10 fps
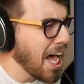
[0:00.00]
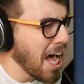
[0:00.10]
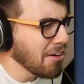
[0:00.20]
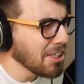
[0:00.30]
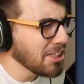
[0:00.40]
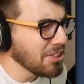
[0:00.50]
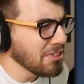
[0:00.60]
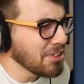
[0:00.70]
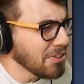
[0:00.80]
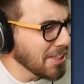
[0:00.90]
How can
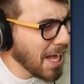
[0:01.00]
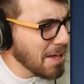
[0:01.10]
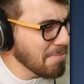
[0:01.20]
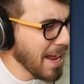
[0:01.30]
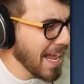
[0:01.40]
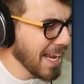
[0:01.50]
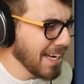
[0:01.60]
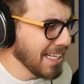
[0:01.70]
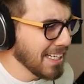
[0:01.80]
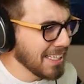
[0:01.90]
you do that,
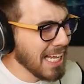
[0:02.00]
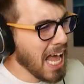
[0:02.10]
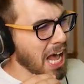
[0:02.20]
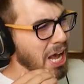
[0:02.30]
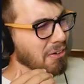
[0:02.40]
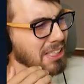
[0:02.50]
man? How